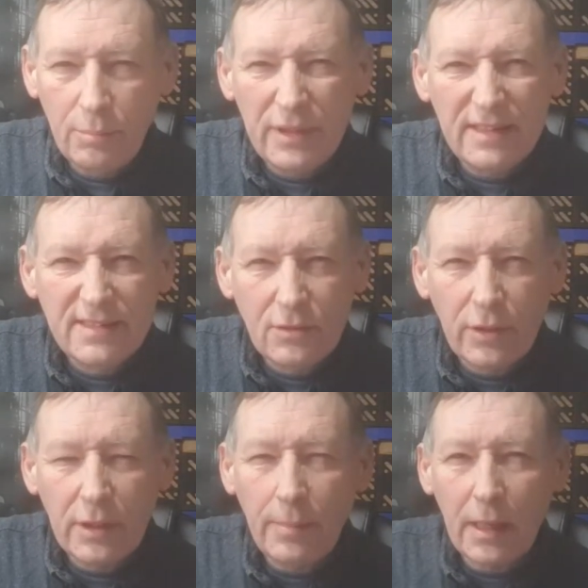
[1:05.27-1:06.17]
But it's
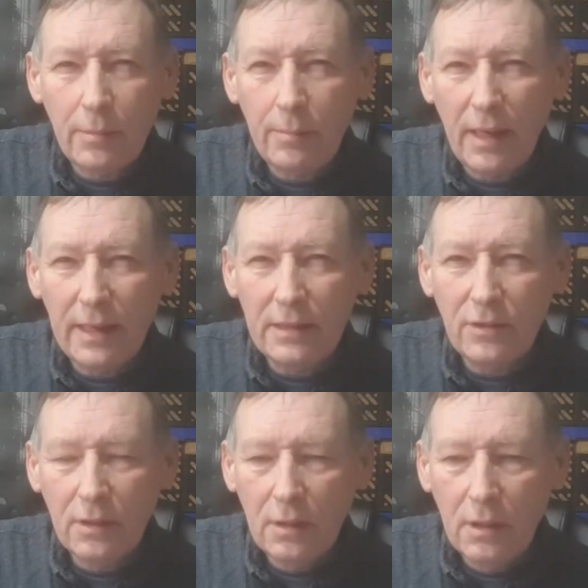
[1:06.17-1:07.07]
stuck in the back of my mind.
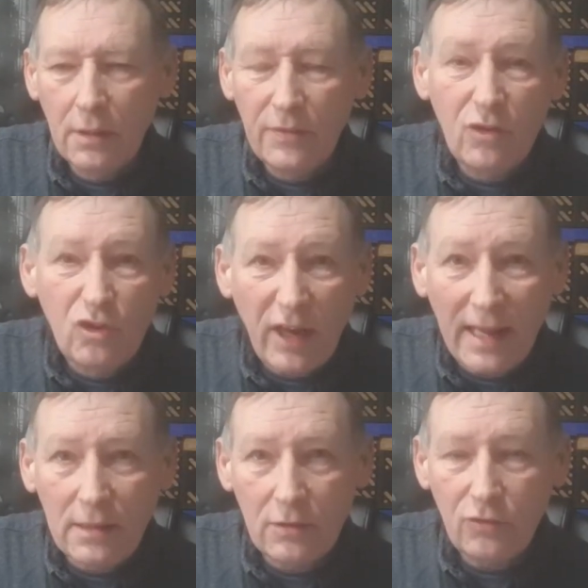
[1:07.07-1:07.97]
The
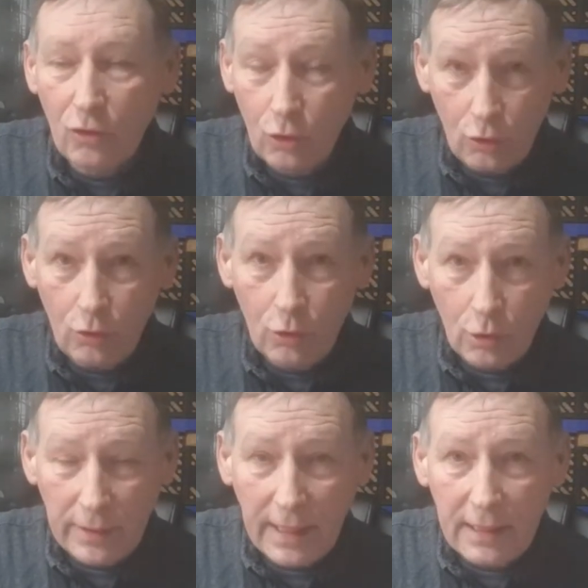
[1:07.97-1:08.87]
challenge could you
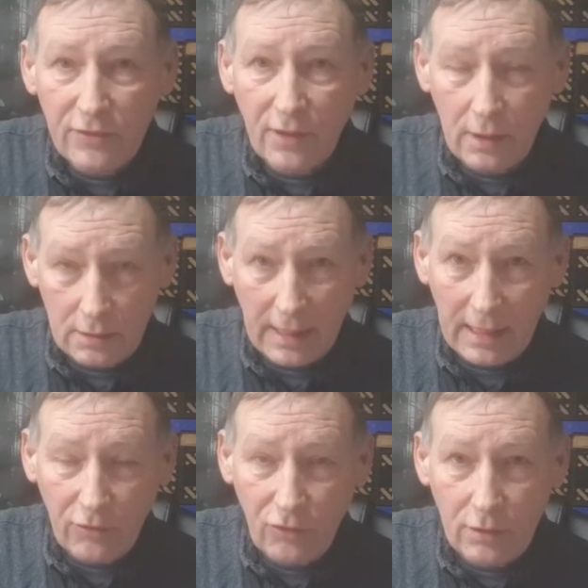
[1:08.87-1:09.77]
create an
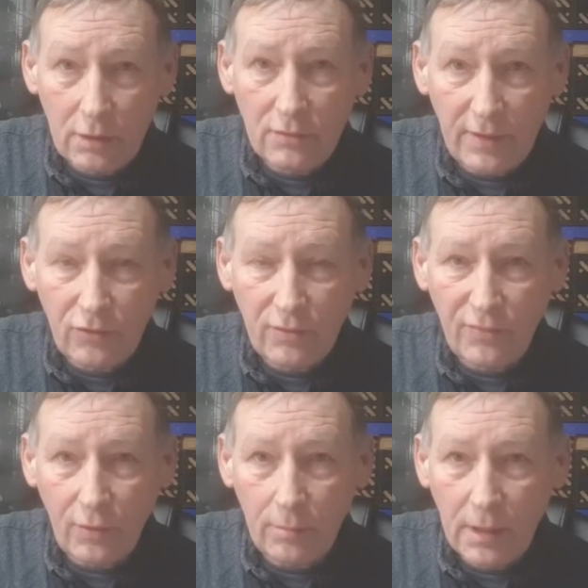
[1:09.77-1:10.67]
action adventure
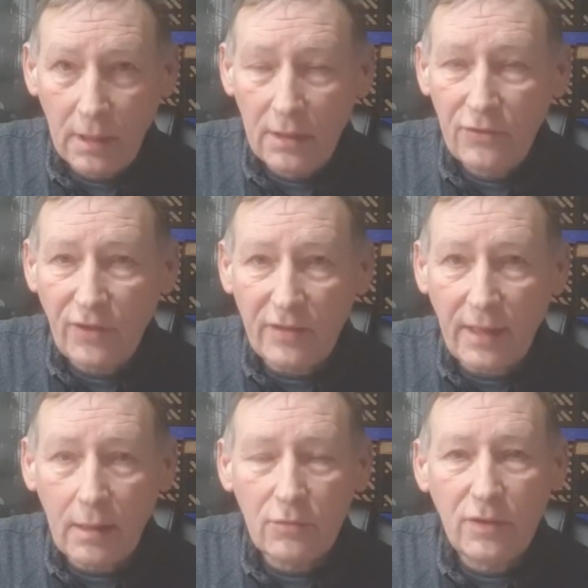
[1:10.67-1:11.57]
film set
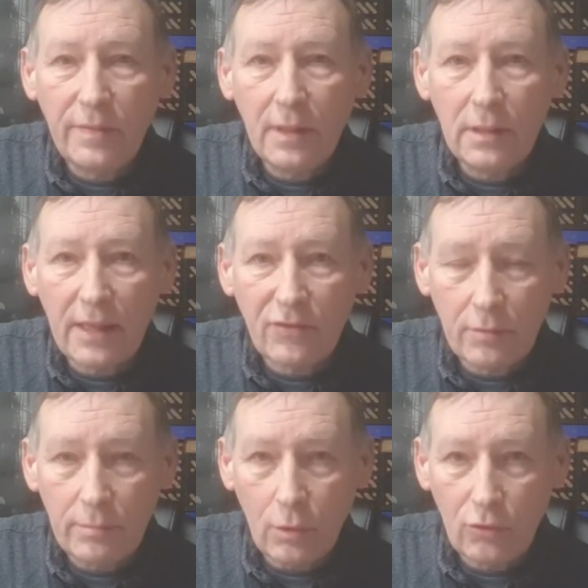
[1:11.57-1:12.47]
out in the
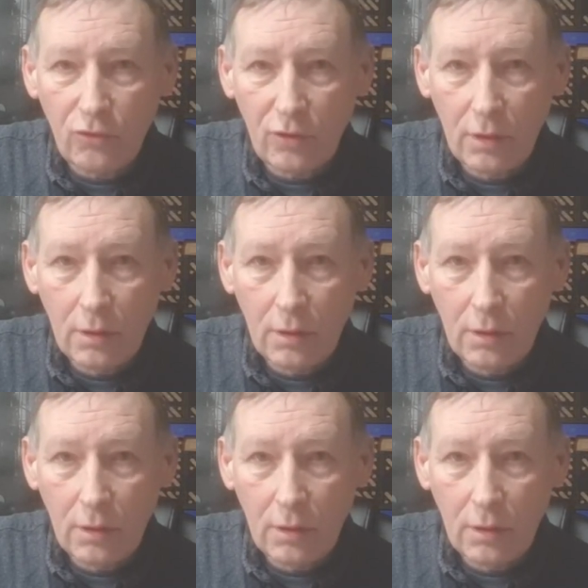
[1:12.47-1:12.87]
Alaskan bush.